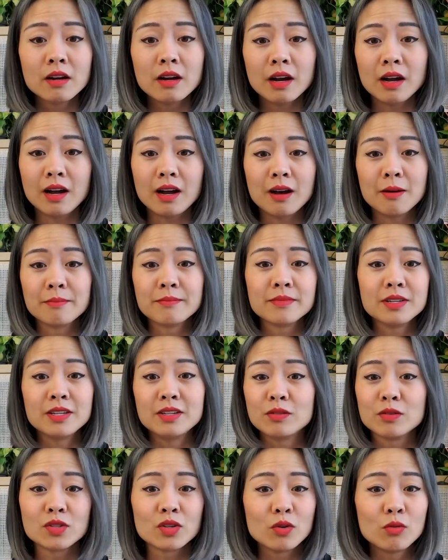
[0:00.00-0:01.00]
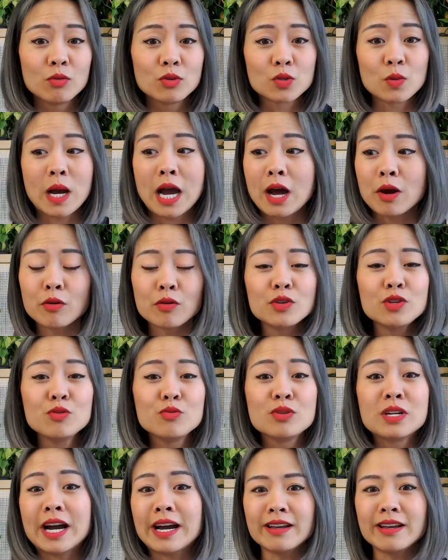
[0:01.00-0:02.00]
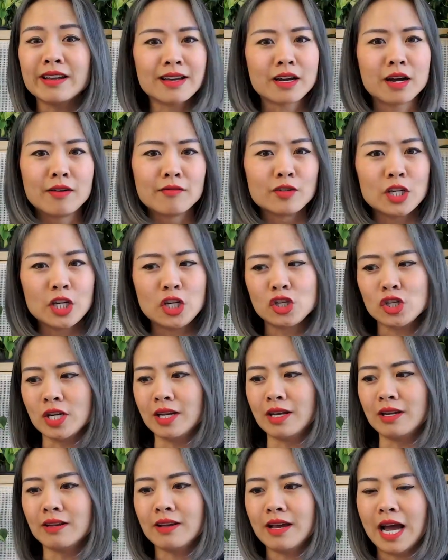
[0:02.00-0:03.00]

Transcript: So how are you guiding that conversation?